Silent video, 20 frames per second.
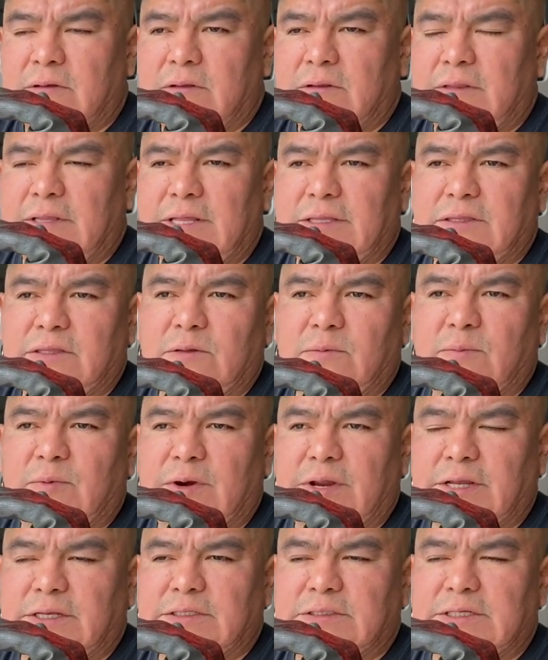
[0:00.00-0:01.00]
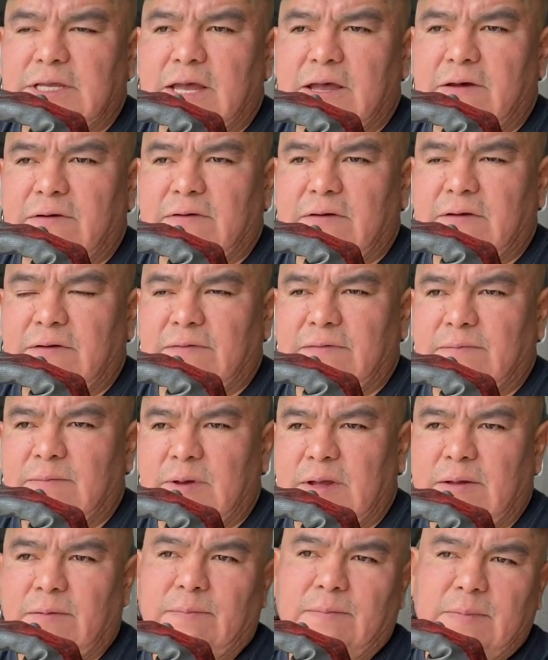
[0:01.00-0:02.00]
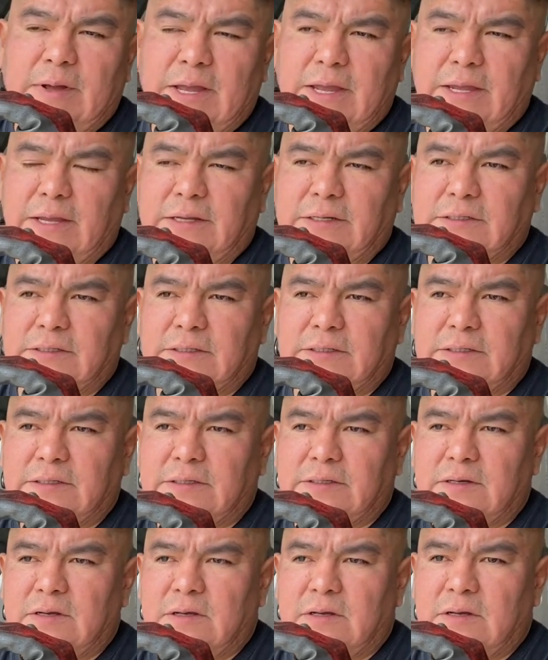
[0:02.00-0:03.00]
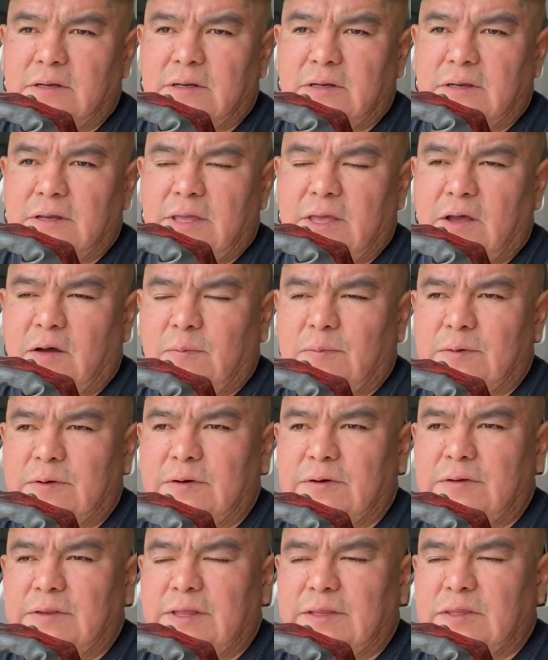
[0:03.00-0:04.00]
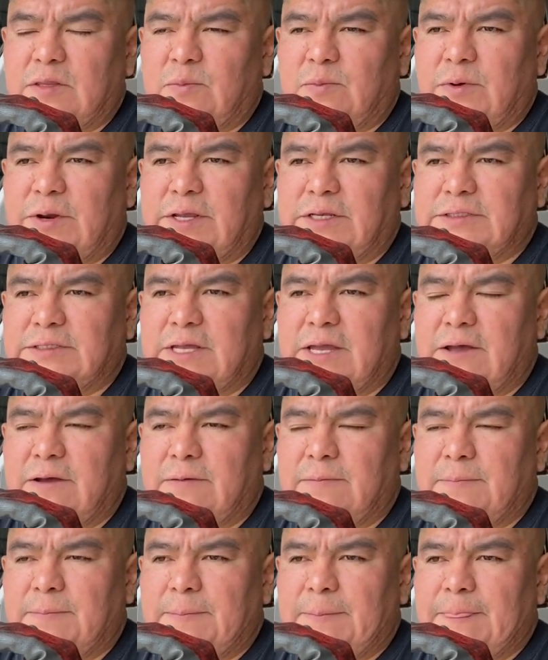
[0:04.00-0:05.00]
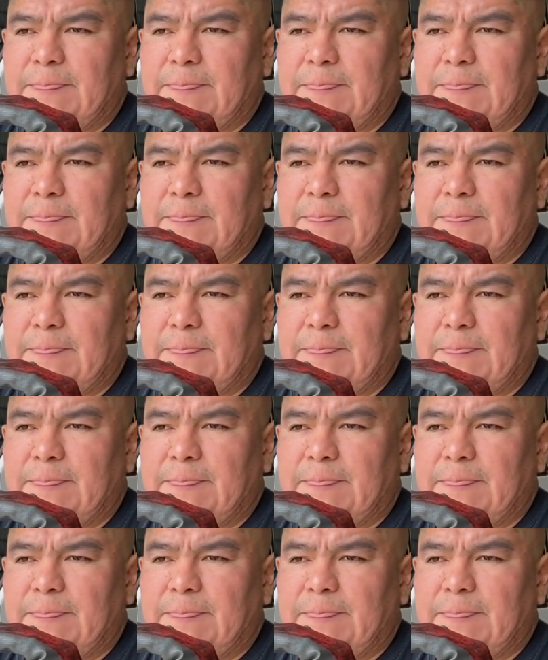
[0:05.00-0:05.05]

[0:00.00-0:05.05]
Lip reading: let the brakes out. My helper let the brakes out,